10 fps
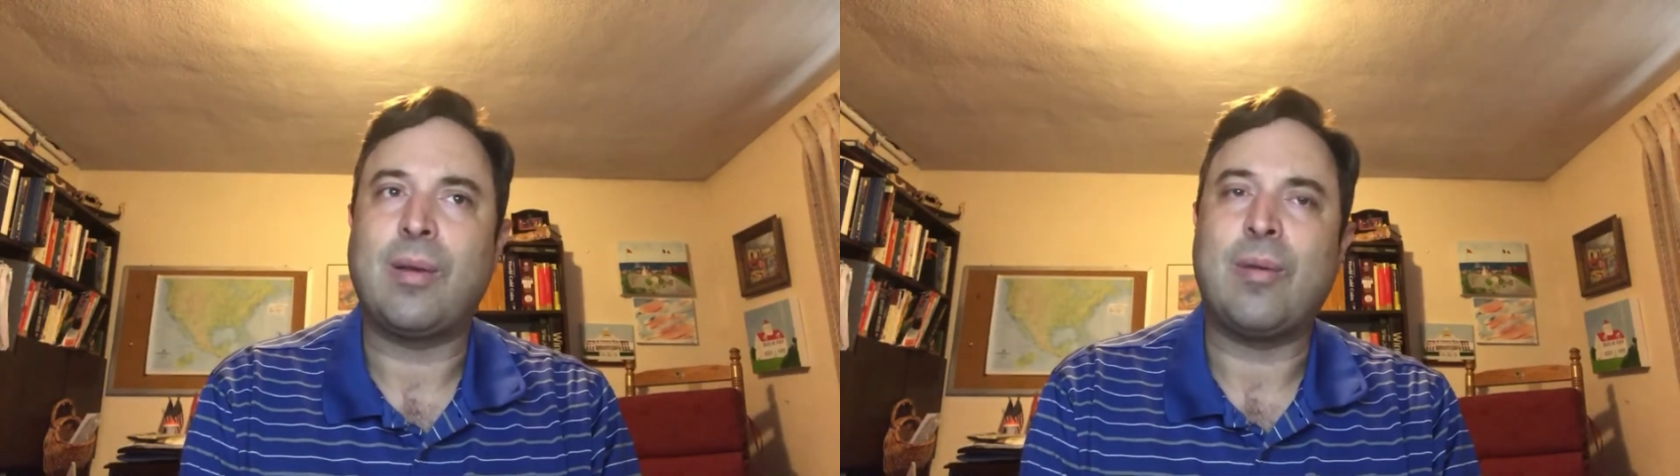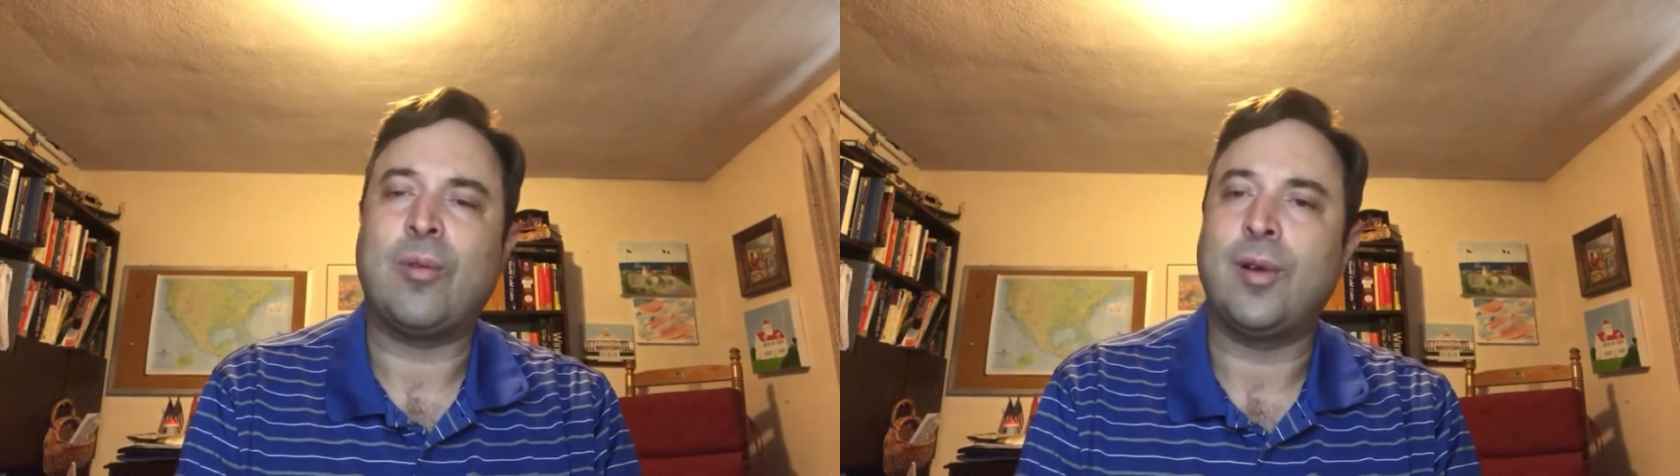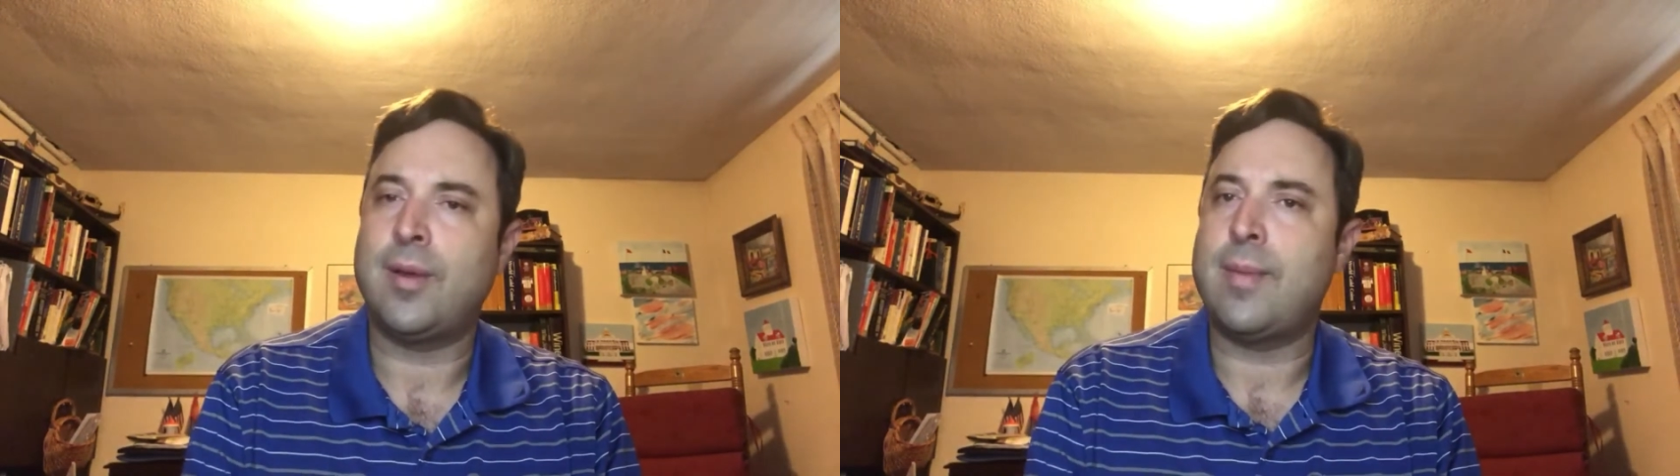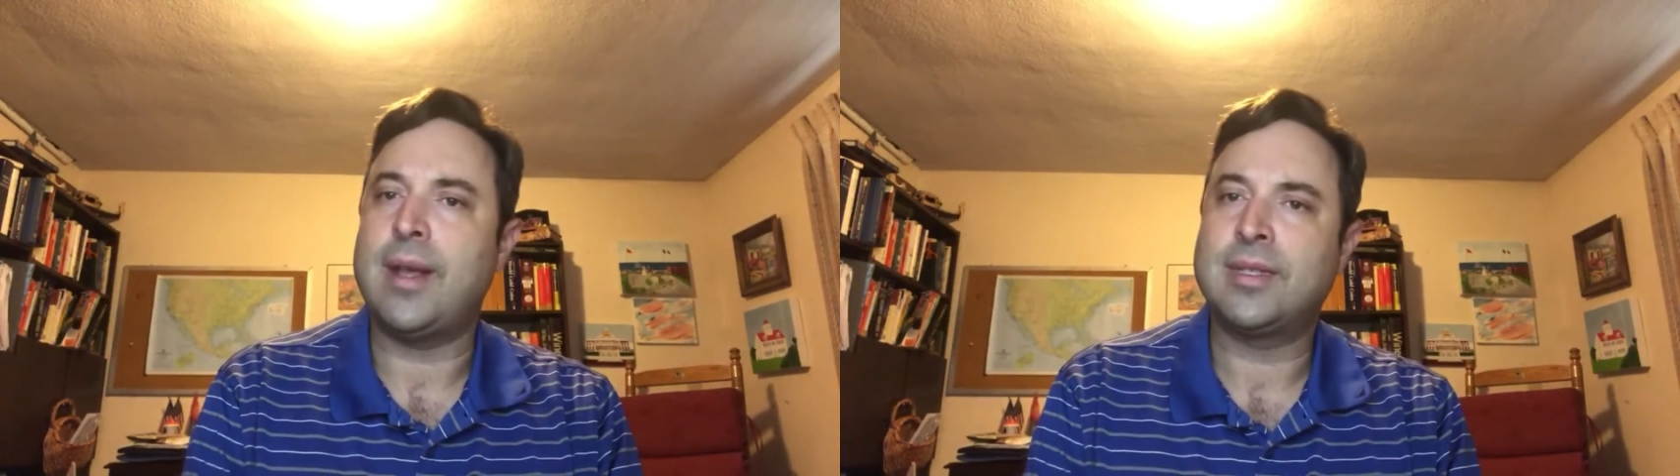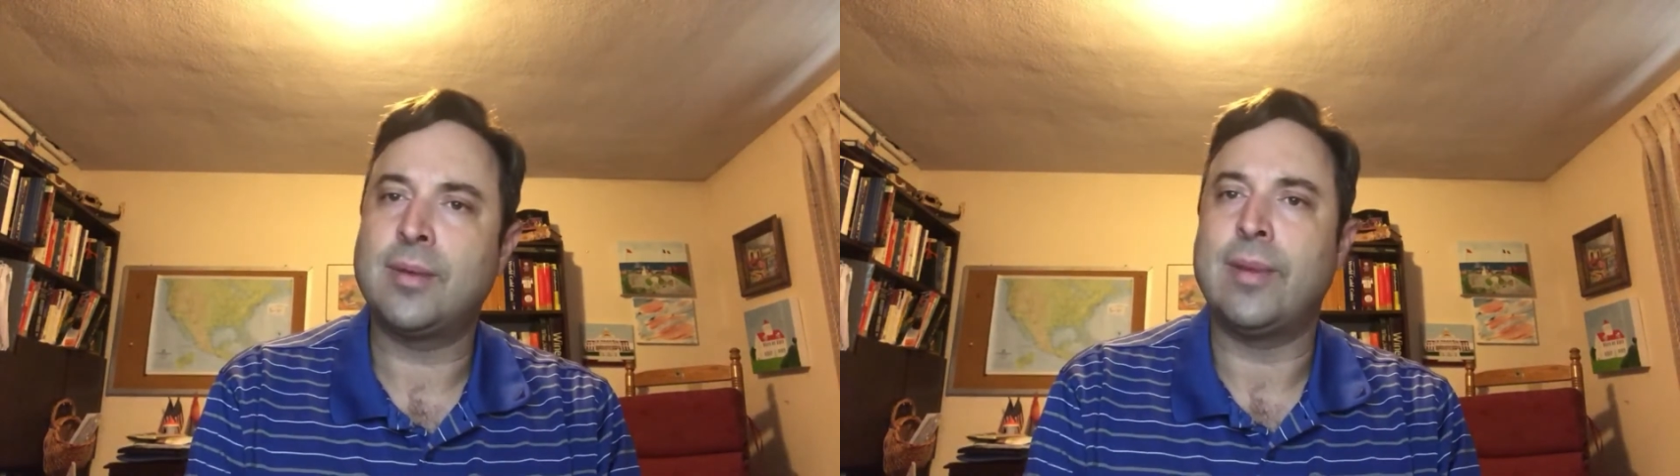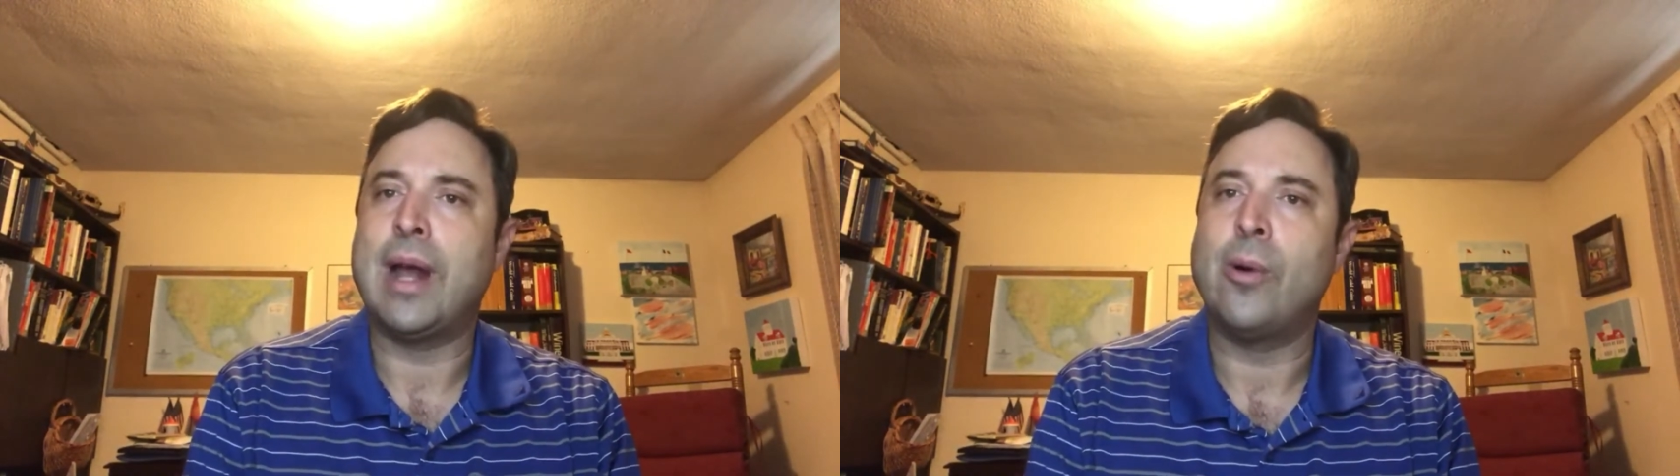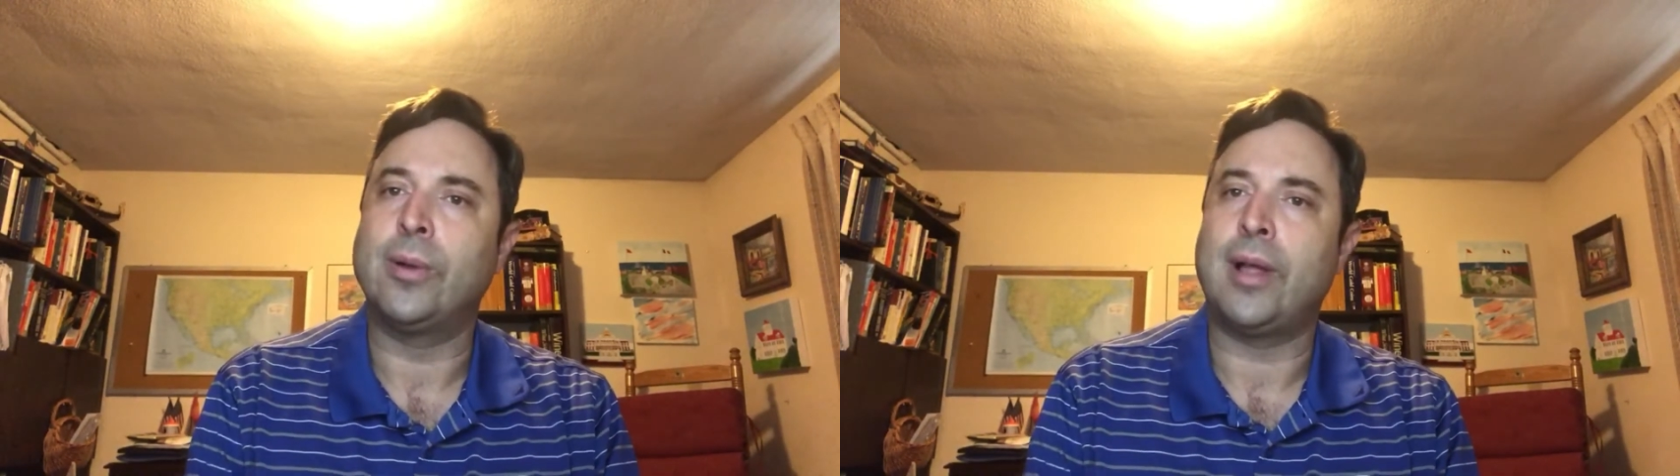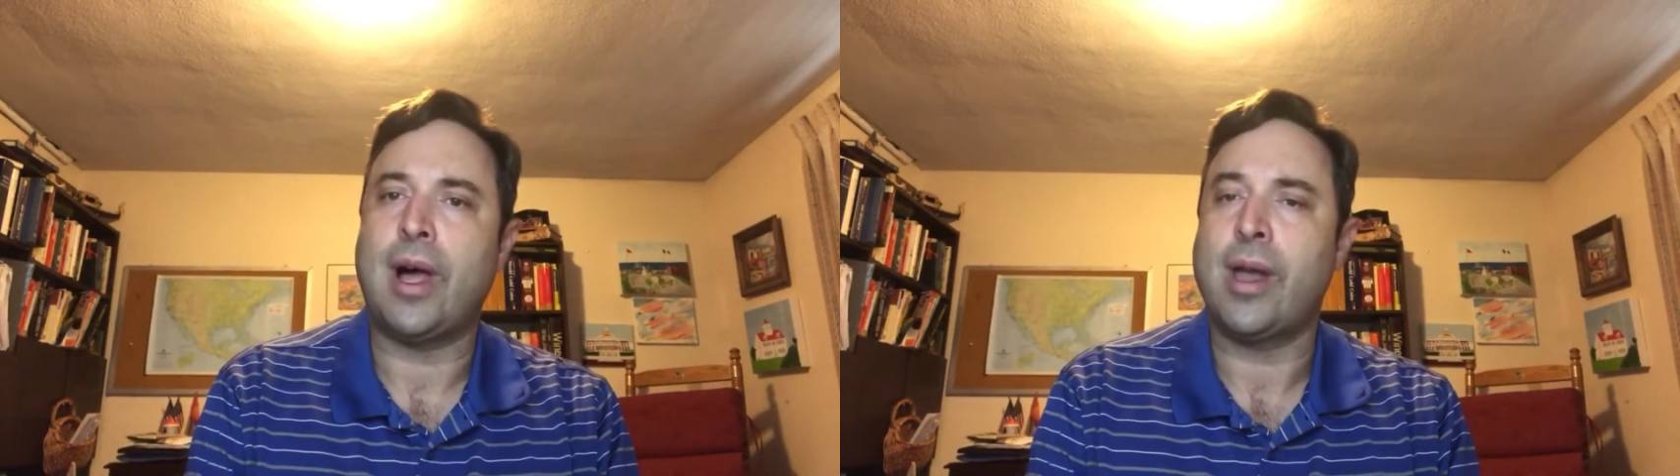it really makes them an
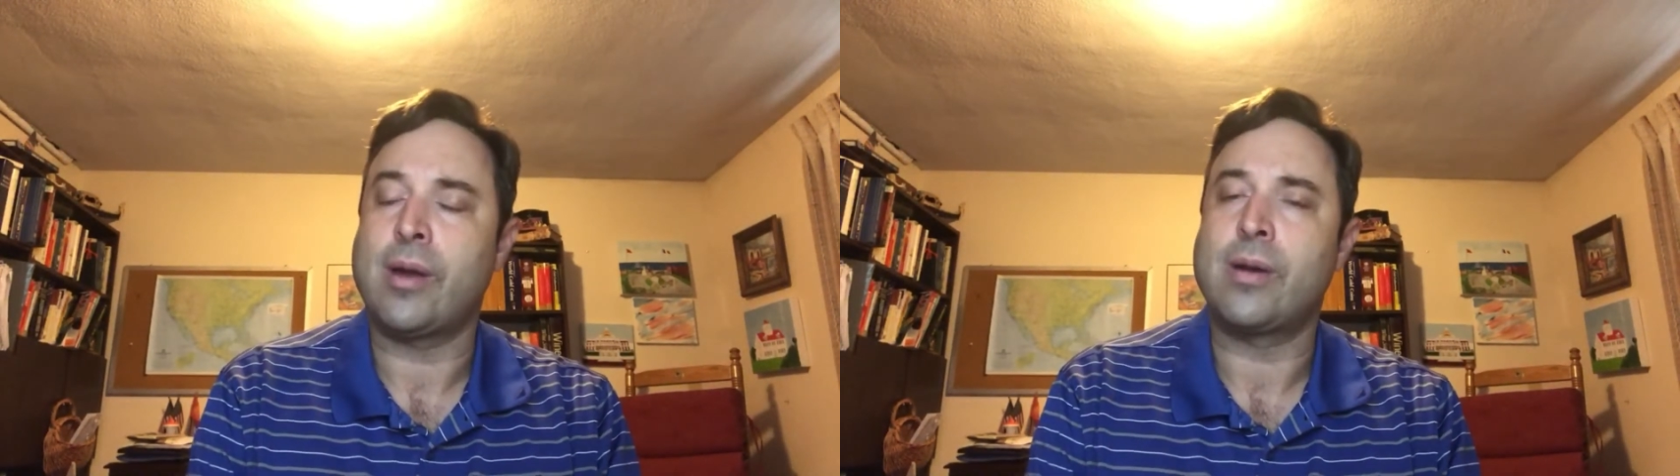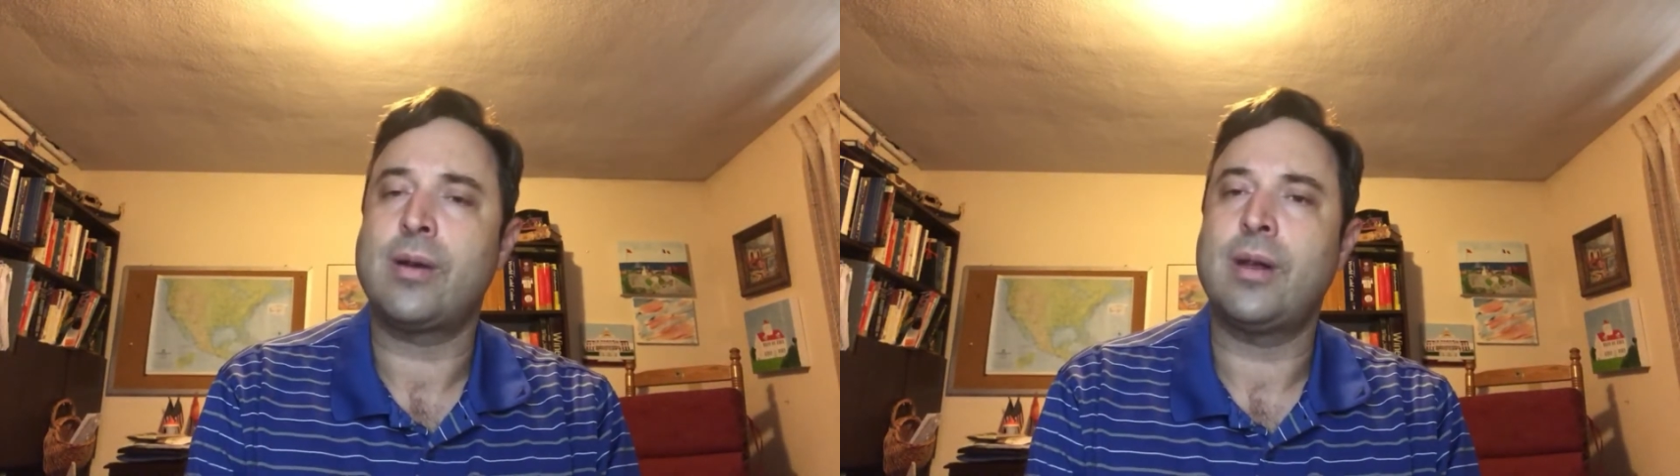outlier